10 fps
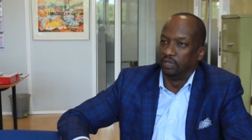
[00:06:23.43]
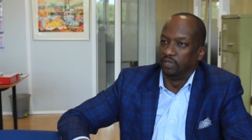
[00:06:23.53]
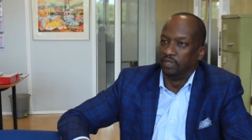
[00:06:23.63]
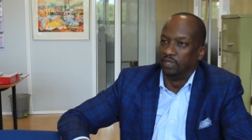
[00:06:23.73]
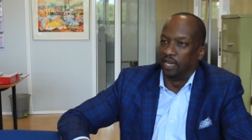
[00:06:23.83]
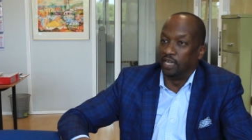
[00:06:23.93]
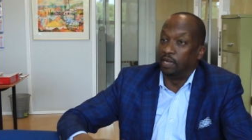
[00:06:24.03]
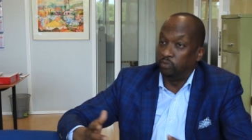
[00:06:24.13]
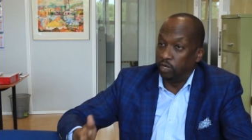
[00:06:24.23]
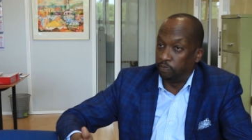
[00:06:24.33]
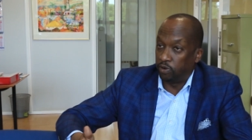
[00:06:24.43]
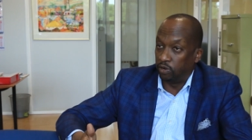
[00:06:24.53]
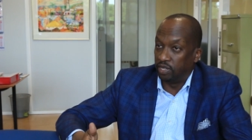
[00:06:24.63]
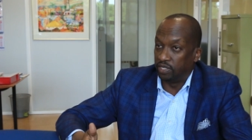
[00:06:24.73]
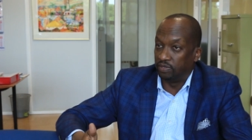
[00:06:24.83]
wow. and i'm really
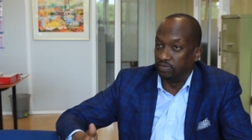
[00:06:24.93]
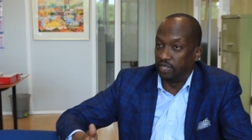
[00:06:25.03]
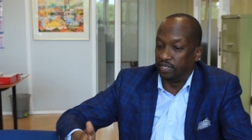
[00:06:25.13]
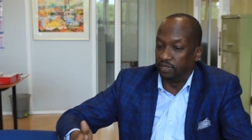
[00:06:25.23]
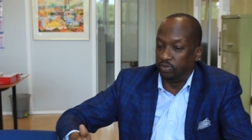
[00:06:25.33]
proud that that